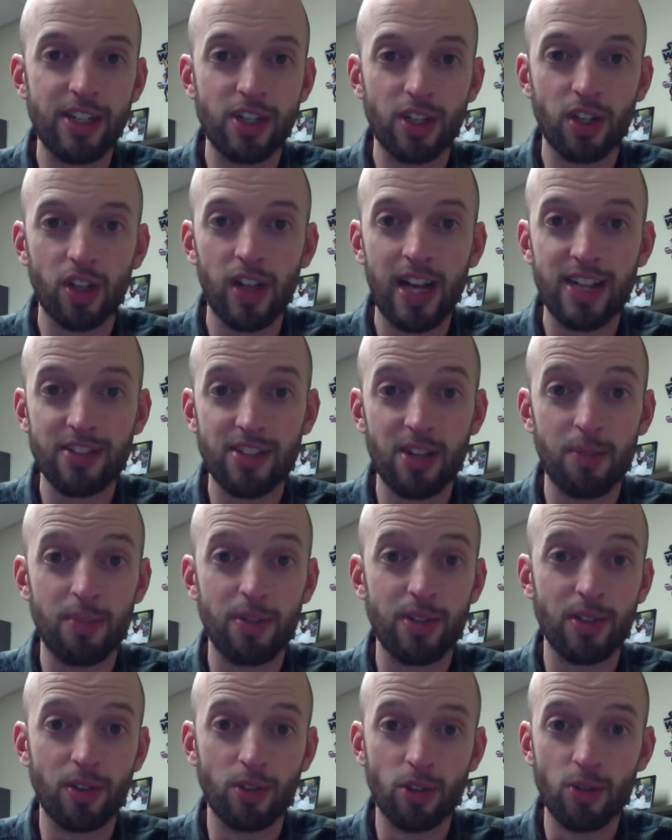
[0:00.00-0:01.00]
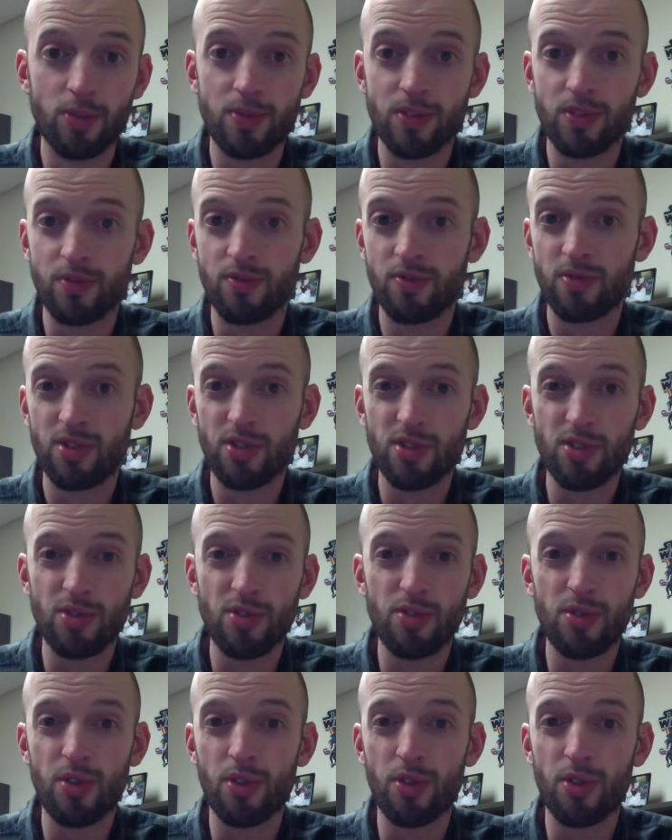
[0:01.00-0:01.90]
your class up into groups of 2,